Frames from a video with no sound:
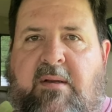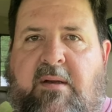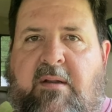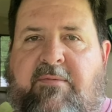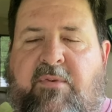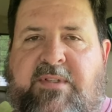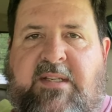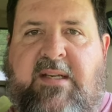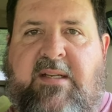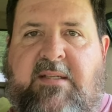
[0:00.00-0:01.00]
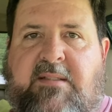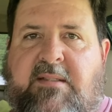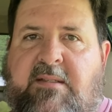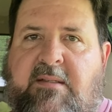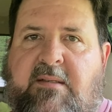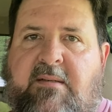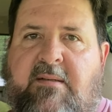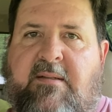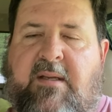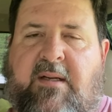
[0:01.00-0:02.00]
unforeseens
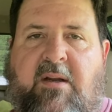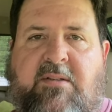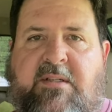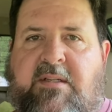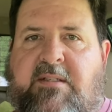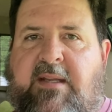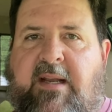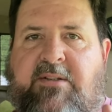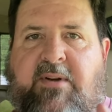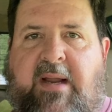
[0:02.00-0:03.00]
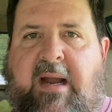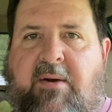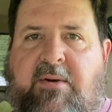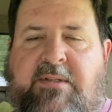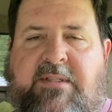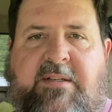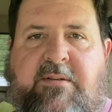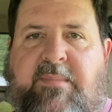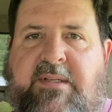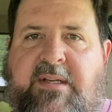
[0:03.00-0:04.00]
that cost us extra hours,
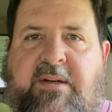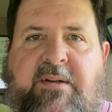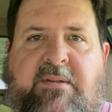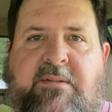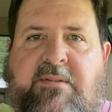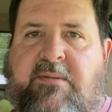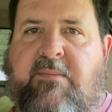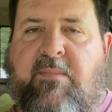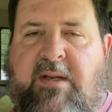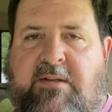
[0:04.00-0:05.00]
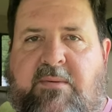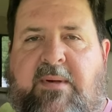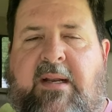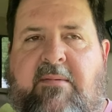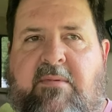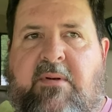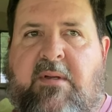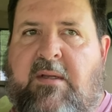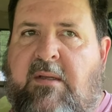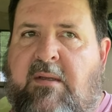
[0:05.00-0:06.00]
extra materials, extra whatever,
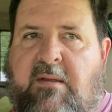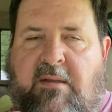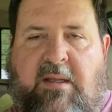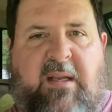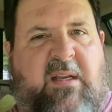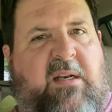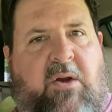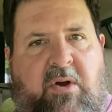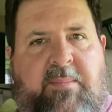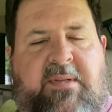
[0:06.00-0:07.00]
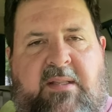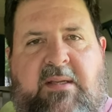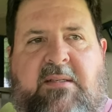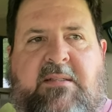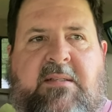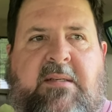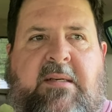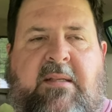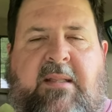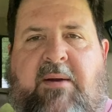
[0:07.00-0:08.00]
it could go up to this.
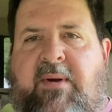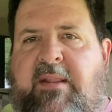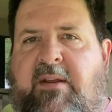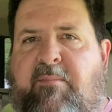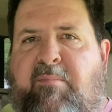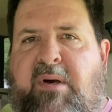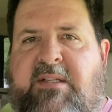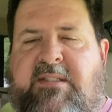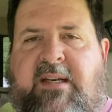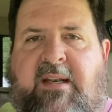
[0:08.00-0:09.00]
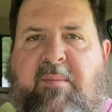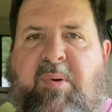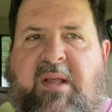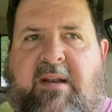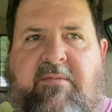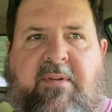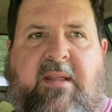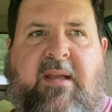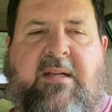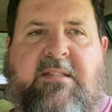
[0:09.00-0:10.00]
That way they're budgeting, they're planning for
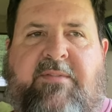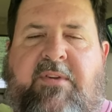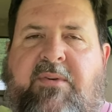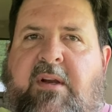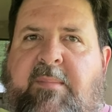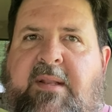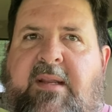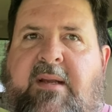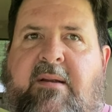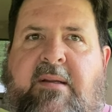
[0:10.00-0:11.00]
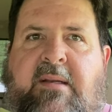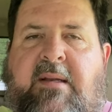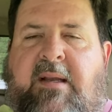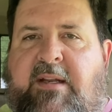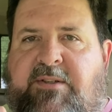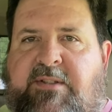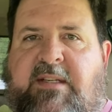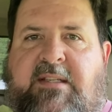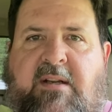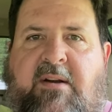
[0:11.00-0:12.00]
that. Because if you come in there at your
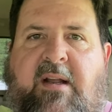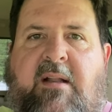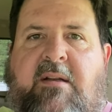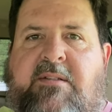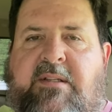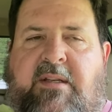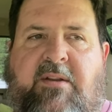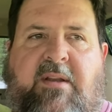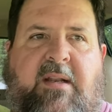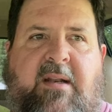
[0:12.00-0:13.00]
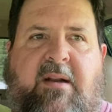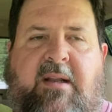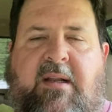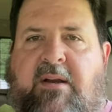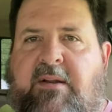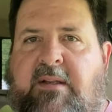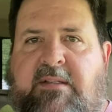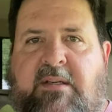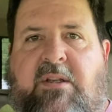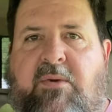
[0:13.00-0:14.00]
$600 and you get in there and it, it
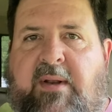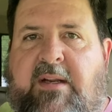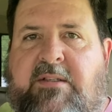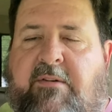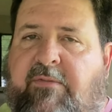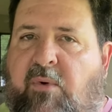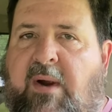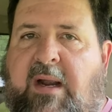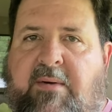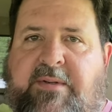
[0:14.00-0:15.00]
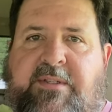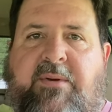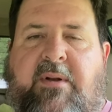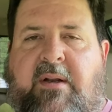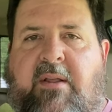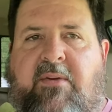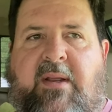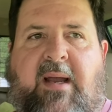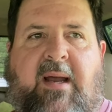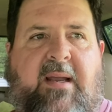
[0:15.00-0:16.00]
took you an extra four hours, you and another
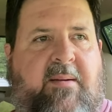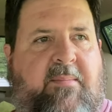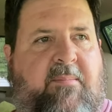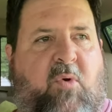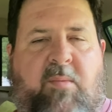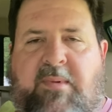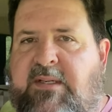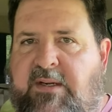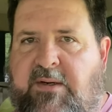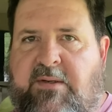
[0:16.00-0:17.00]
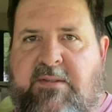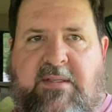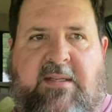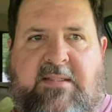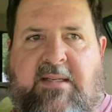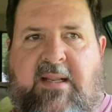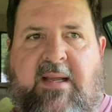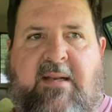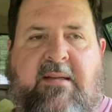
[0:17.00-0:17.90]
guy and more materials and this and that,